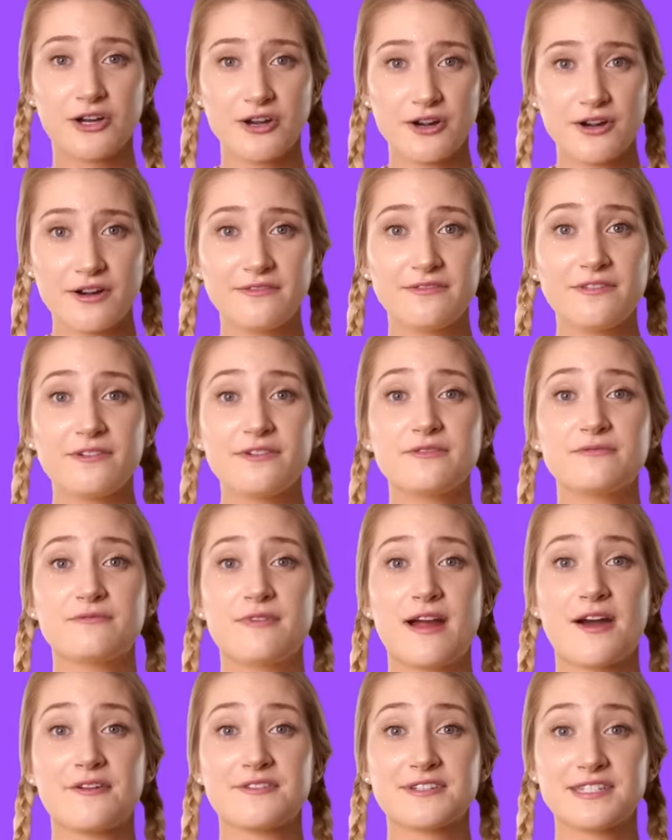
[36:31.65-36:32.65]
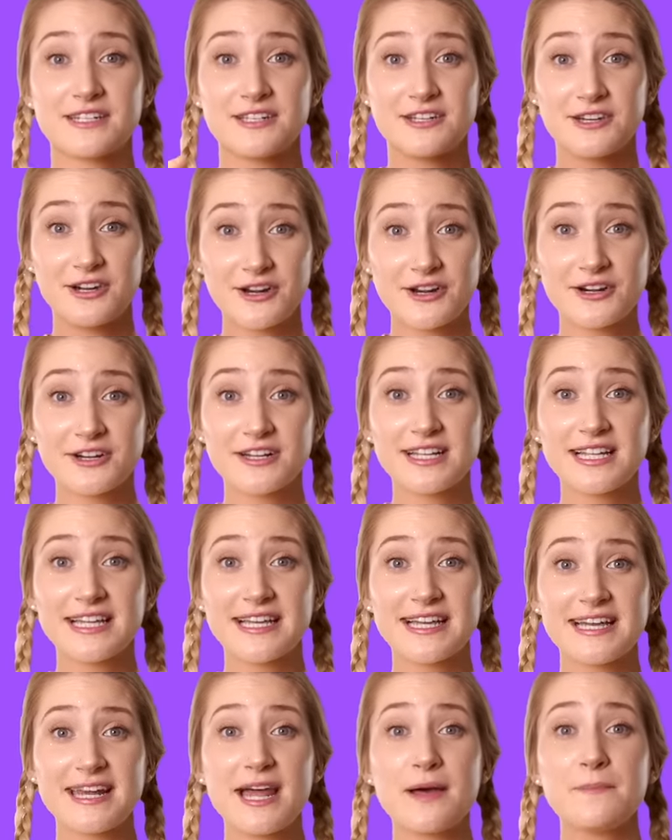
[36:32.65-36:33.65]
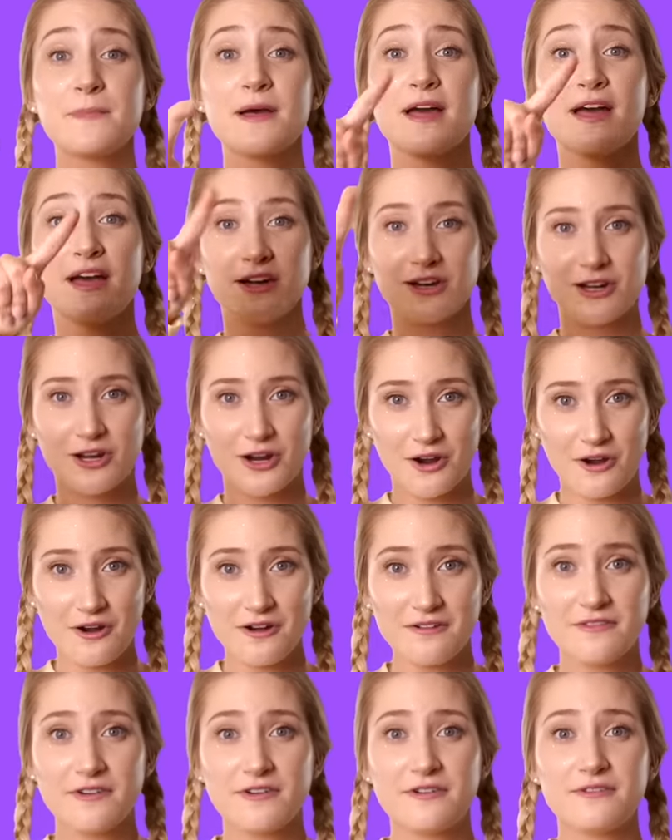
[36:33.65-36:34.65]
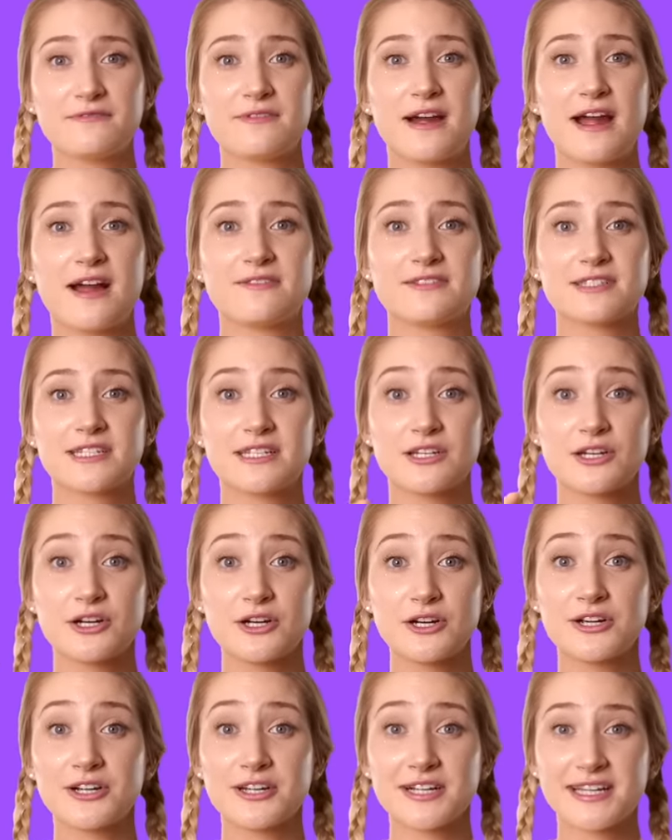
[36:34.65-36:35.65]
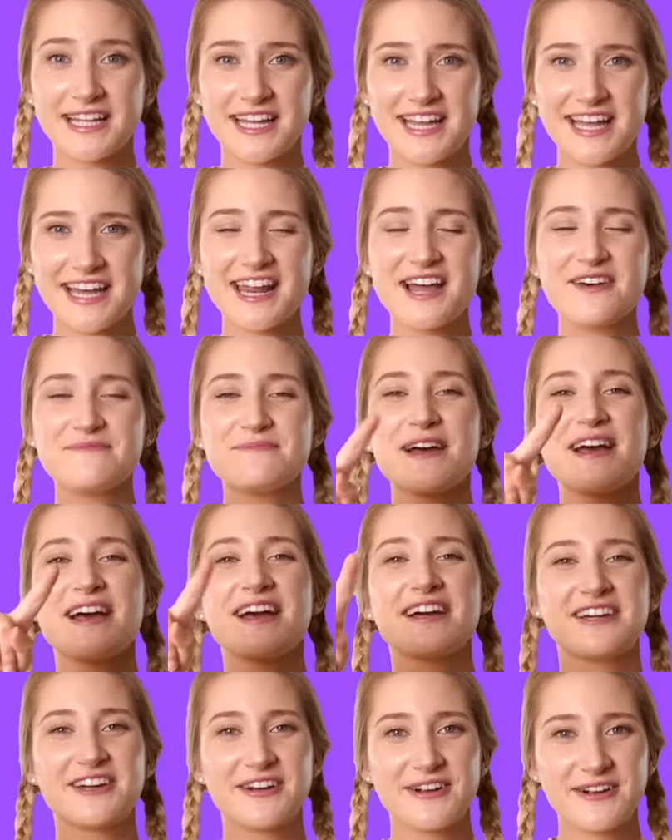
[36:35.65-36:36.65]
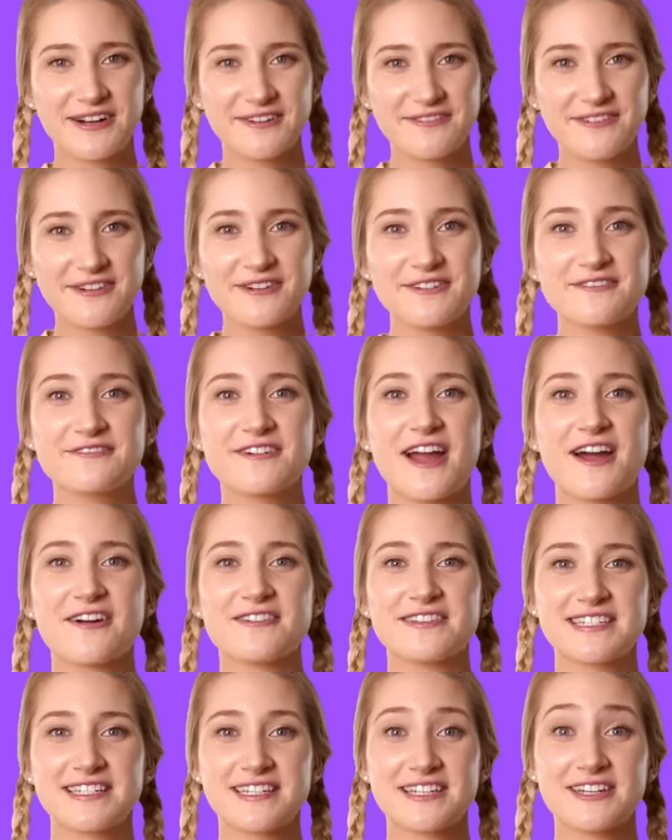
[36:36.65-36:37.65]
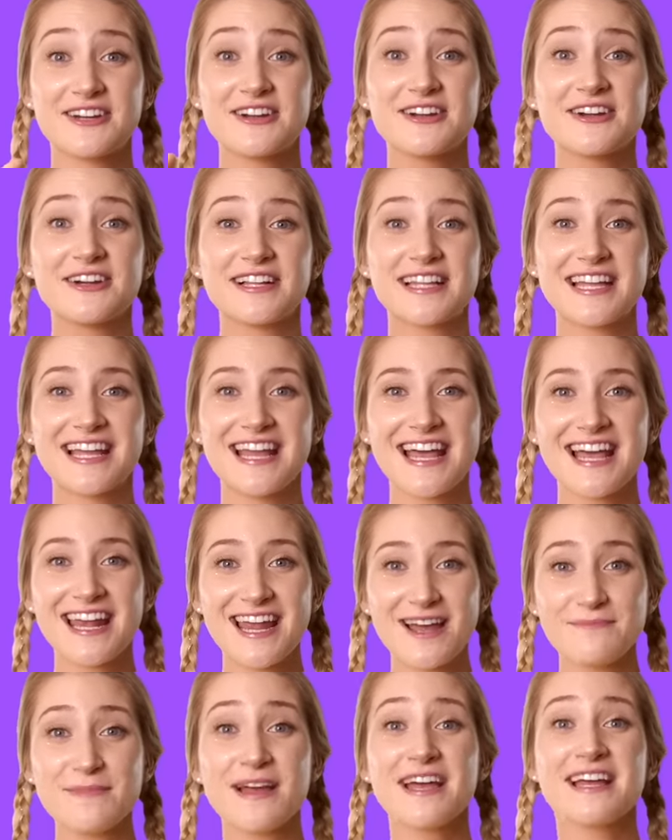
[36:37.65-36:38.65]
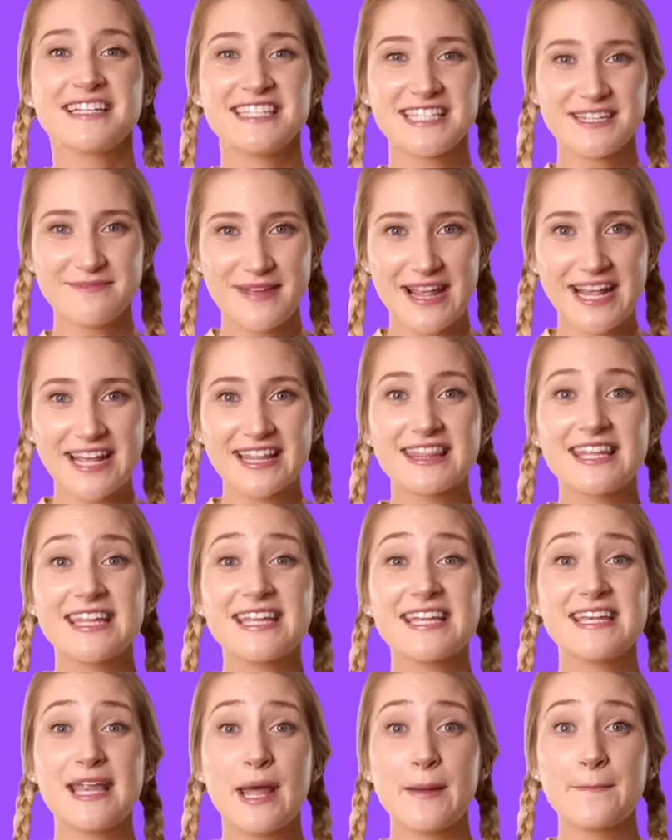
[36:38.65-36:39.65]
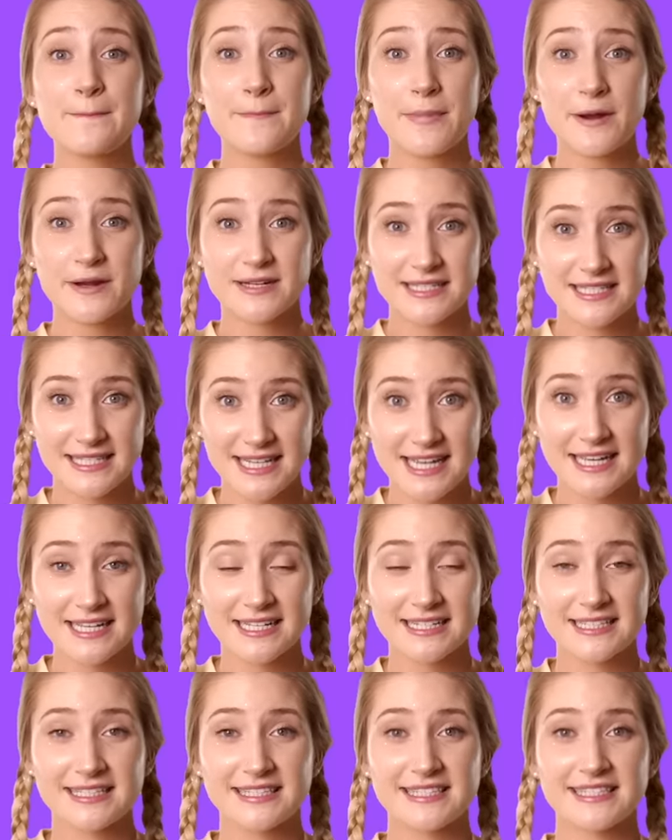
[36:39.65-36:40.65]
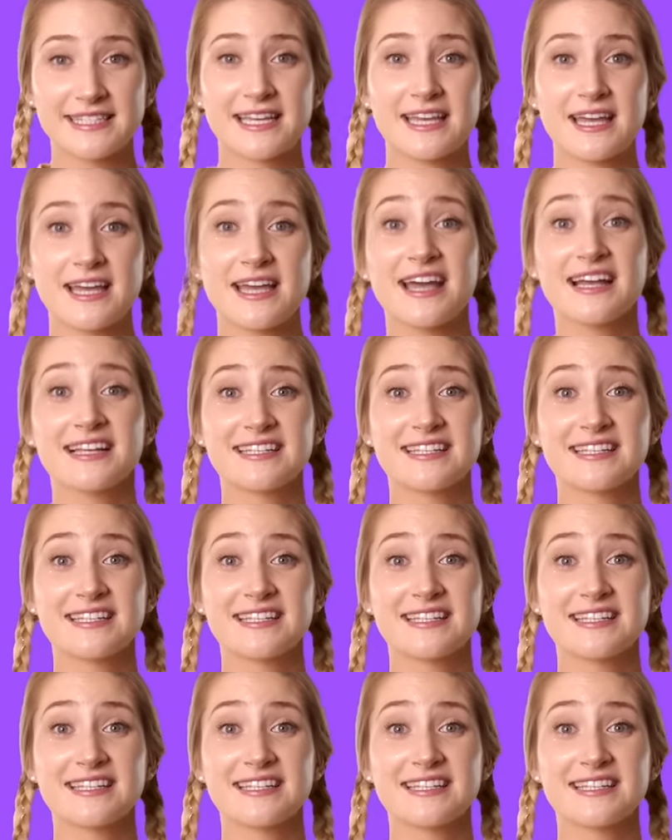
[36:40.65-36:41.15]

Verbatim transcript: Curve around and curl it up. Curve around and curl it up. Curve around and curl it up to make the number six.